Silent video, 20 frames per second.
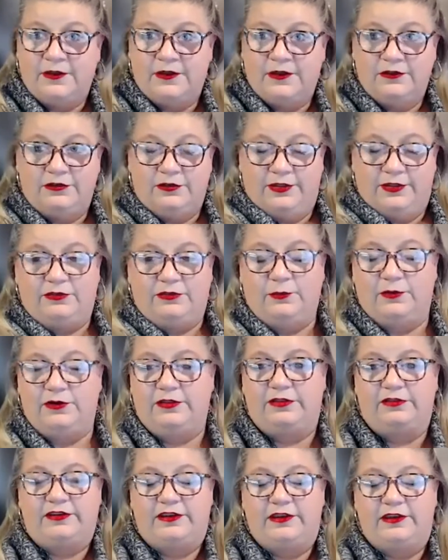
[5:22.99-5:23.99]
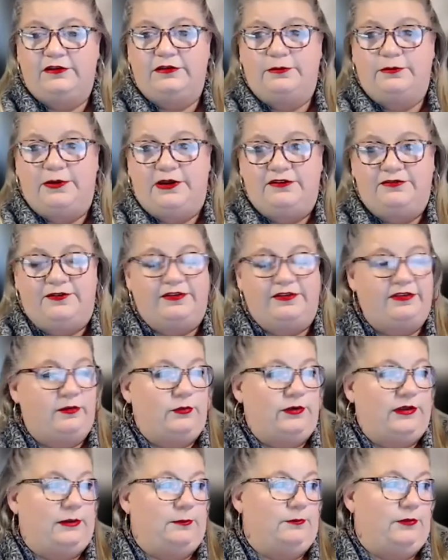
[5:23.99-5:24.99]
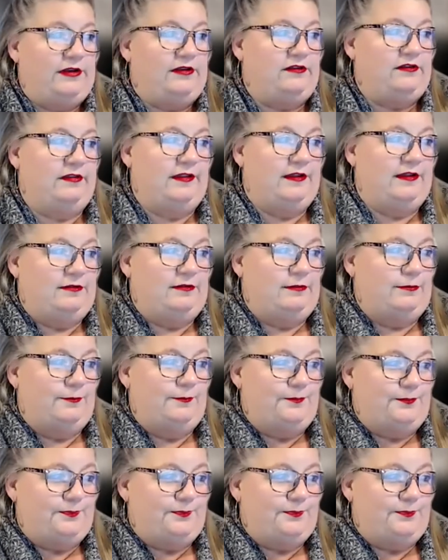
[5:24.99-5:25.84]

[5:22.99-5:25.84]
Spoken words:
So that's one of the skills and benefits that we can bring to this.